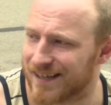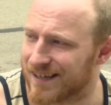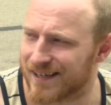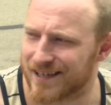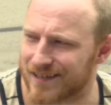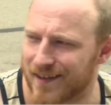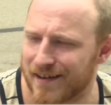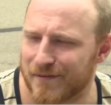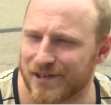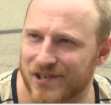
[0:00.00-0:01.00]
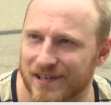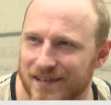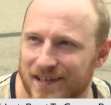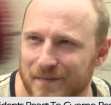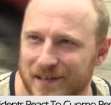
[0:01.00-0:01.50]
his language didn't
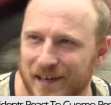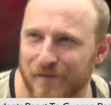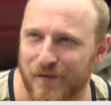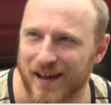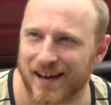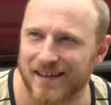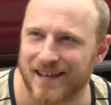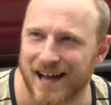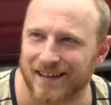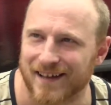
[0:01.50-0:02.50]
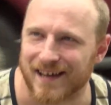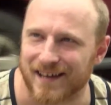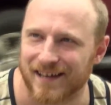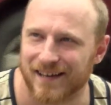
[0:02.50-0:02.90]
seem to convey that, like,